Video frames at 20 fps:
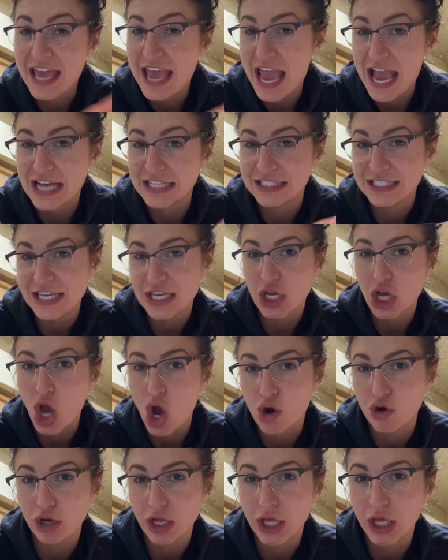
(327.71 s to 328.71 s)
candy
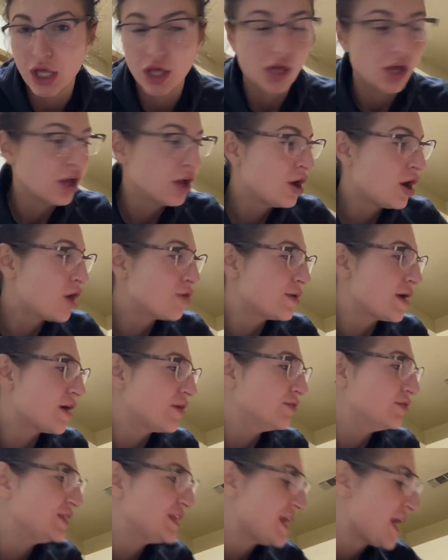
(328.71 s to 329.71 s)
coating
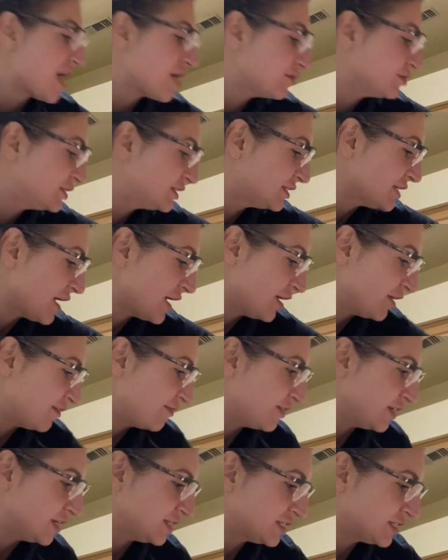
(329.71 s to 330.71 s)
around the outside of
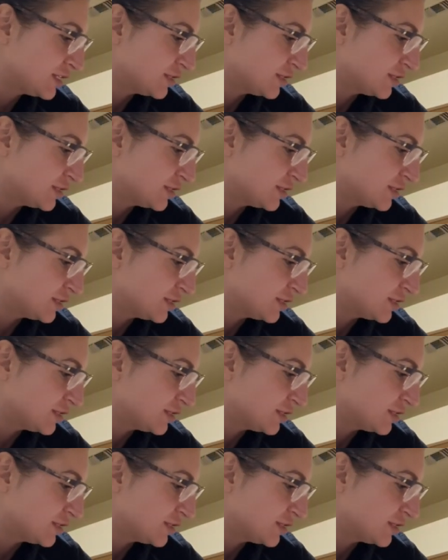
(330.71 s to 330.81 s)
it.